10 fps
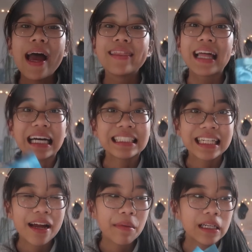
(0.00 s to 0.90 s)
And last
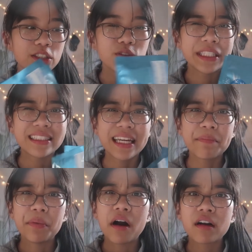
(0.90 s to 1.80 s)
time I used this
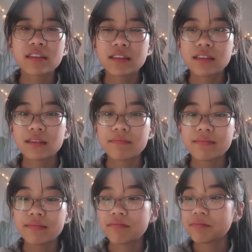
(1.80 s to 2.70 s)
like box
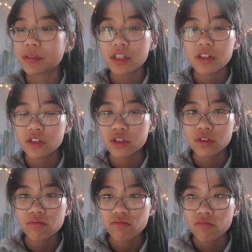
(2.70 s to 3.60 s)

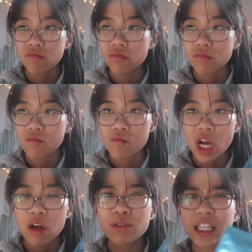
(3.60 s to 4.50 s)
bleach.
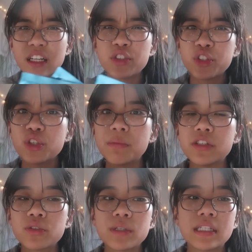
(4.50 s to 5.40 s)
It was like a tube and
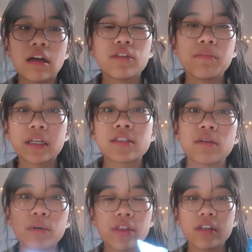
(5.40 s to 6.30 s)
you squeeze it out and you mix
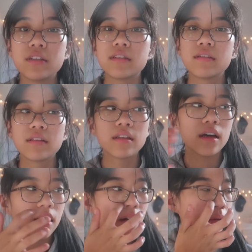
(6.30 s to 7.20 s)
it with the,
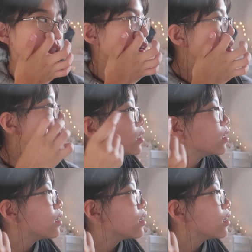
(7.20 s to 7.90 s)
the what's it called?